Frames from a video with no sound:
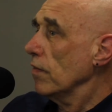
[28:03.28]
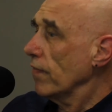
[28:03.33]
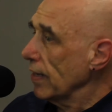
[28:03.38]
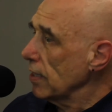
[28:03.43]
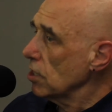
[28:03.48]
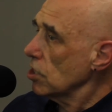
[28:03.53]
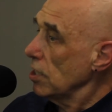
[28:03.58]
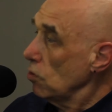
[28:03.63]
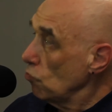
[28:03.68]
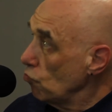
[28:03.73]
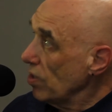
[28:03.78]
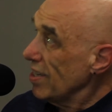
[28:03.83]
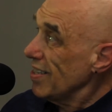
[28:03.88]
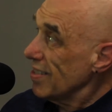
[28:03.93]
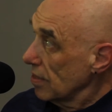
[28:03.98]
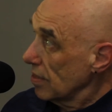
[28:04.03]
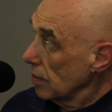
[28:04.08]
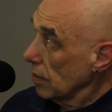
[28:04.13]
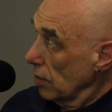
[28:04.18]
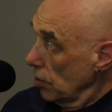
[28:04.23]
have actually
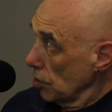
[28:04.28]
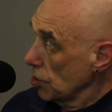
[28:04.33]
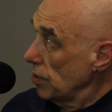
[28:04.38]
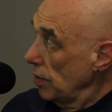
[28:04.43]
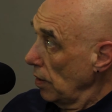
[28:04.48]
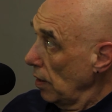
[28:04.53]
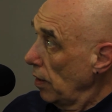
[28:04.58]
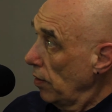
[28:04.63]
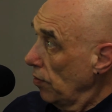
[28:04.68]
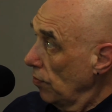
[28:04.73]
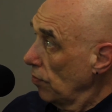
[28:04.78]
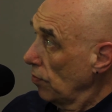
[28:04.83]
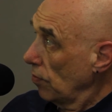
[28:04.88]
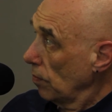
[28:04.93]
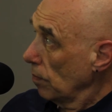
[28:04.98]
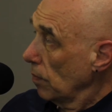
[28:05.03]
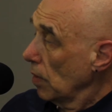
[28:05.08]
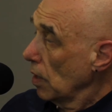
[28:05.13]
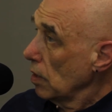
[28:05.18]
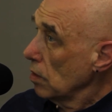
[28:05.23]
researched
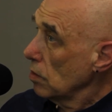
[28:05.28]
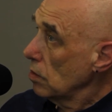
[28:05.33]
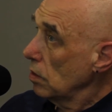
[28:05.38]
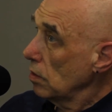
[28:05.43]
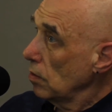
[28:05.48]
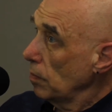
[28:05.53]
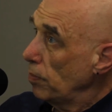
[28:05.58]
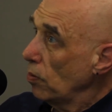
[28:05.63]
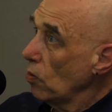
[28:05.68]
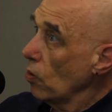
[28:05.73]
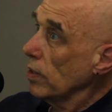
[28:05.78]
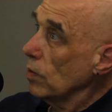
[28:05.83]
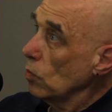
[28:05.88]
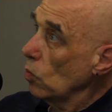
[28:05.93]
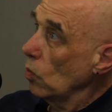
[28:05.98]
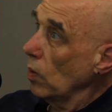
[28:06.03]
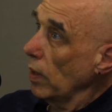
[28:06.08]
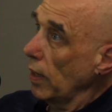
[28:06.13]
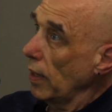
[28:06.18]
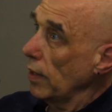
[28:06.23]
this to the
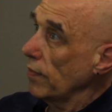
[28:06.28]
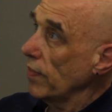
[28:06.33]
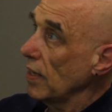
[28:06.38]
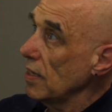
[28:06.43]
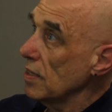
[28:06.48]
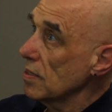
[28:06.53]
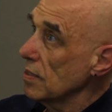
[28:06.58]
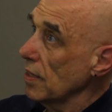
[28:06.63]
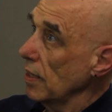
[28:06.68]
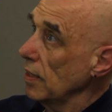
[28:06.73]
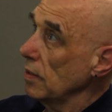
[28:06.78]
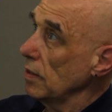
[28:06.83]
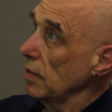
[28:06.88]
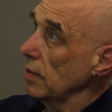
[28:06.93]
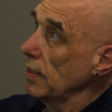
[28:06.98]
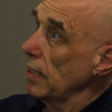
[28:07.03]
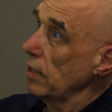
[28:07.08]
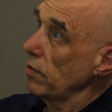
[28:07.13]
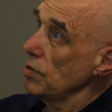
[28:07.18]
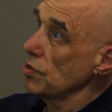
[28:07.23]
point where they say
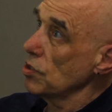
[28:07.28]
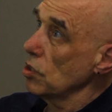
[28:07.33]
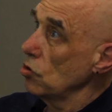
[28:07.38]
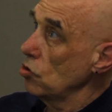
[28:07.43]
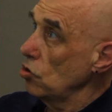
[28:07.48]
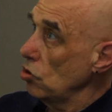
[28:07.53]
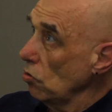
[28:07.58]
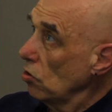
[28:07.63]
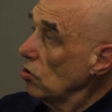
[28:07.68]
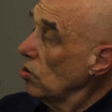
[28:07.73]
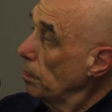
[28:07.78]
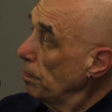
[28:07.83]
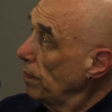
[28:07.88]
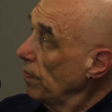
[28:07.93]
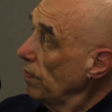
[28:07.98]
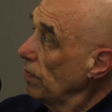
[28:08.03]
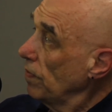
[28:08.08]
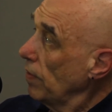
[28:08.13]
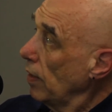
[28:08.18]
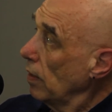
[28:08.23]
that there is a
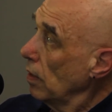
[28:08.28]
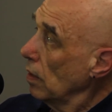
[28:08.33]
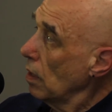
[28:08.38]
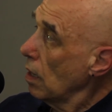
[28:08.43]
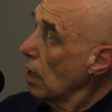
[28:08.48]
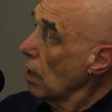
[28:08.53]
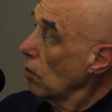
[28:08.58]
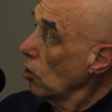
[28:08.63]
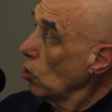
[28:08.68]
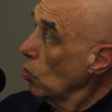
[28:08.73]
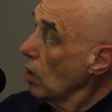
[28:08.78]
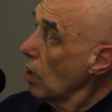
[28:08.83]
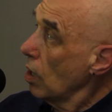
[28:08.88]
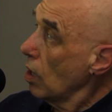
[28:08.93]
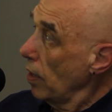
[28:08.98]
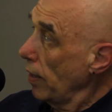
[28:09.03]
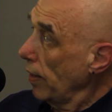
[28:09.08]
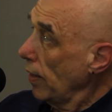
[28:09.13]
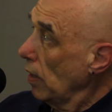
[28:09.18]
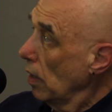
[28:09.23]
200%
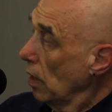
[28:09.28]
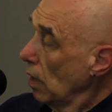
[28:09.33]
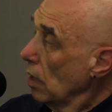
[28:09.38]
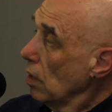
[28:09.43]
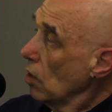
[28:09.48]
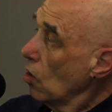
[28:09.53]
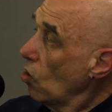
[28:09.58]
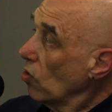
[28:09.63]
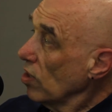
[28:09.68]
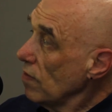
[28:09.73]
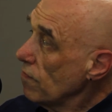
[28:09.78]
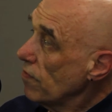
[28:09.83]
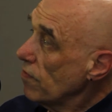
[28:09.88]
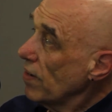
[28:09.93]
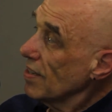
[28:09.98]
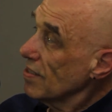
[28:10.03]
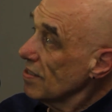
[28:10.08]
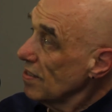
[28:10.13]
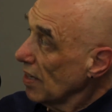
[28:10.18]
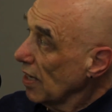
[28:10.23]
ROI on
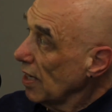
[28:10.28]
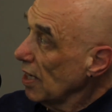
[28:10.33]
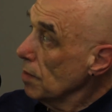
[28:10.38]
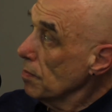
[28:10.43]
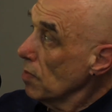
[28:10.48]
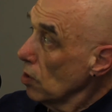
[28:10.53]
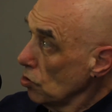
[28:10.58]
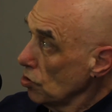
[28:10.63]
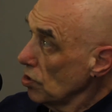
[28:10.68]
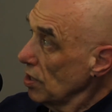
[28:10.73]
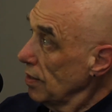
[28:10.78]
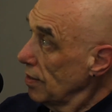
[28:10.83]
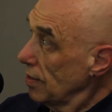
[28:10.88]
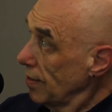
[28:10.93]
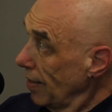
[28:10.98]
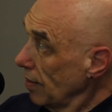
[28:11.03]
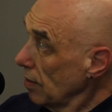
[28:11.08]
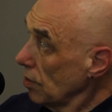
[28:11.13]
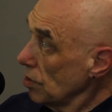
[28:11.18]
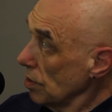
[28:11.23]
investing in emotional
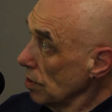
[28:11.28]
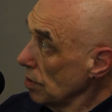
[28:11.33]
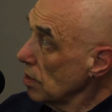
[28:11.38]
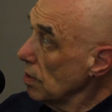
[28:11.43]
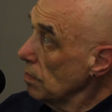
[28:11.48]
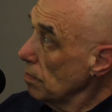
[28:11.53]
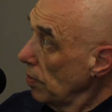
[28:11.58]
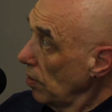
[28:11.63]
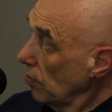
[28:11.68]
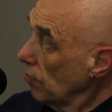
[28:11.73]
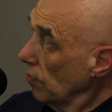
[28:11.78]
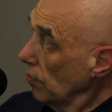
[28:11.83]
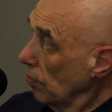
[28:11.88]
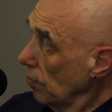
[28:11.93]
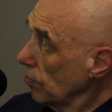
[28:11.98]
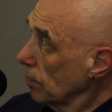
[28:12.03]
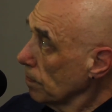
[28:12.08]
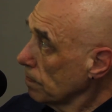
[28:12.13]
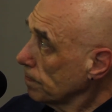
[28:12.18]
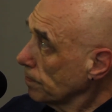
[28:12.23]
intelligence in
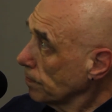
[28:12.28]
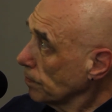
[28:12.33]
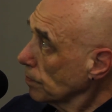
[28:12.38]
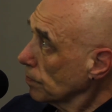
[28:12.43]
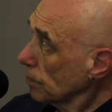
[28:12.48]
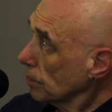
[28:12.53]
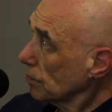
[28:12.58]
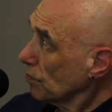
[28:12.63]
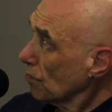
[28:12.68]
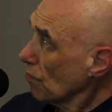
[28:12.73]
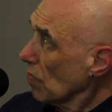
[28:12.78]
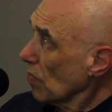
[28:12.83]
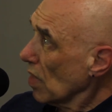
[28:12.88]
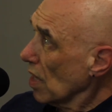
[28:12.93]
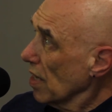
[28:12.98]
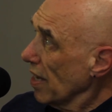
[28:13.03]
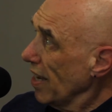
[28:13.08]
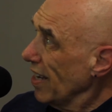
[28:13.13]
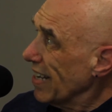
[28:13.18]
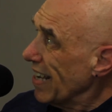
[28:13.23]
business.
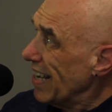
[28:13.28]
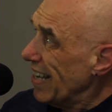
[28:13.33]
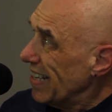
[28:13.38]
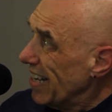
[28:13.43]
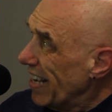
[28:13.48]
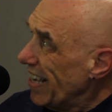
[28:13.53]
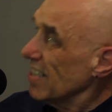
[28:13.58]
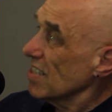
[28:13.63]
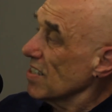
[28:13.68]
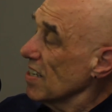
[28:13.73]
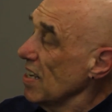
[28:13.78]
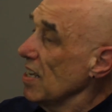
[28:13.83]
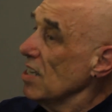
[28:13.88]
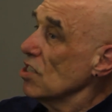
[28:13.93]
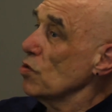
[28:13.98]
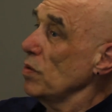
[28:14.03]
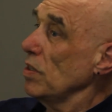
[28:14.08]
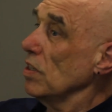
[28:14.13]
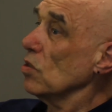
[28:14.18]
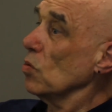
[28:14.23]
It hits.
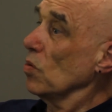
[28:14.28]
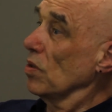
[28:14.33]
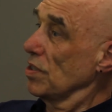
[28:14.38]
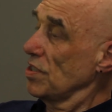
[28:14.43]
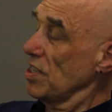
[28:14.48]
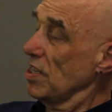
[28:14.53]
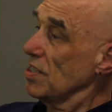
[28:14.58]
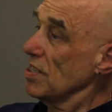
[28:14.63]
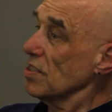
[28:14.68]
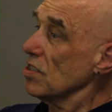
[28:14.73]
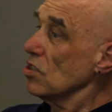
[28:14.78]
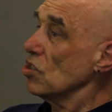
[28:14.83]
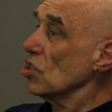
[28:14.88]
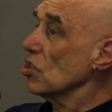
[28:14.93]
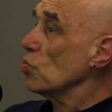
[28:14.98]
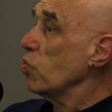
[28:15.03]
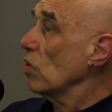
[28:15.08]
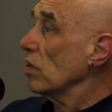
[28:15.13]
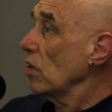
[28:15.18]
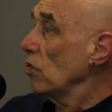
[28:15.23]
So in other words, this isn't
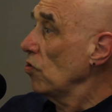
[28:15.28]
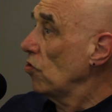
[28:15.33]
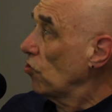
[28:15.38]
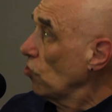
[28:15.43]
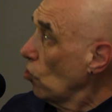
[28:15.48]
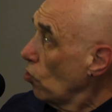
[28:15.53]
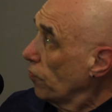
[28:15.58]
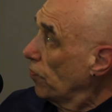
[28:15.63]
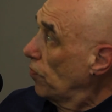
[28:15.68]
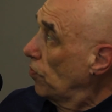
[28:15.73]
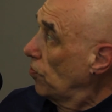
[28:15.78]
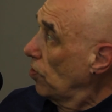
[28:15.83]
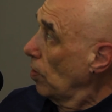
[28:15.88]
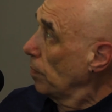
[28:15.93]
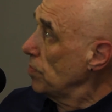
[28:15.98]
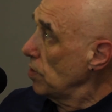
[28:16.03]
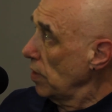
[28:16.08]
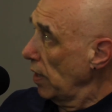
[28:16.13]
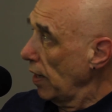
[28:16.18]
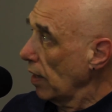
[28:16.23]
just one of those soft
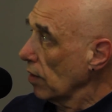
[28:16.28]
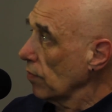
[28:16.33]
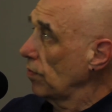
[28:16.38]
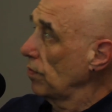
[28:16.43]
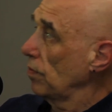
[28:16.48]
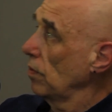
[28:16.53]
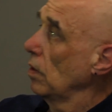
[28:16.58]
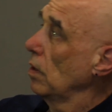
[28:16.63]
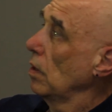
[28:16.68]
subjects.